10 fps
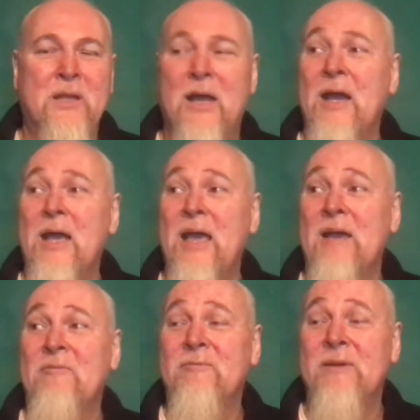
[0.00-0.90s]
I
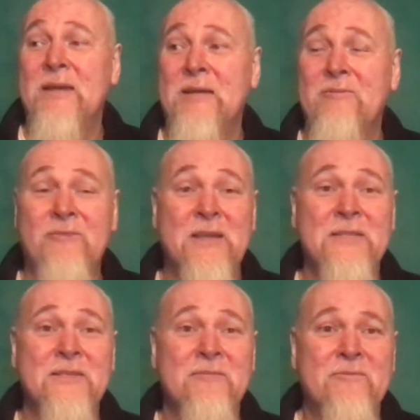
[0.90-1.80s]
have
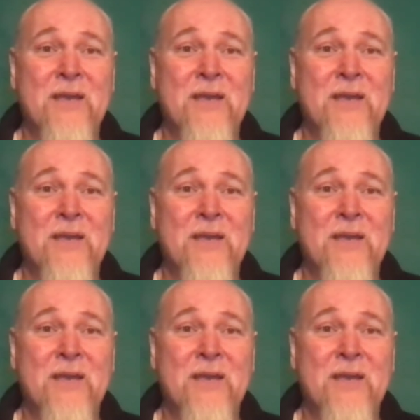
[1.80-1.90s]
friends and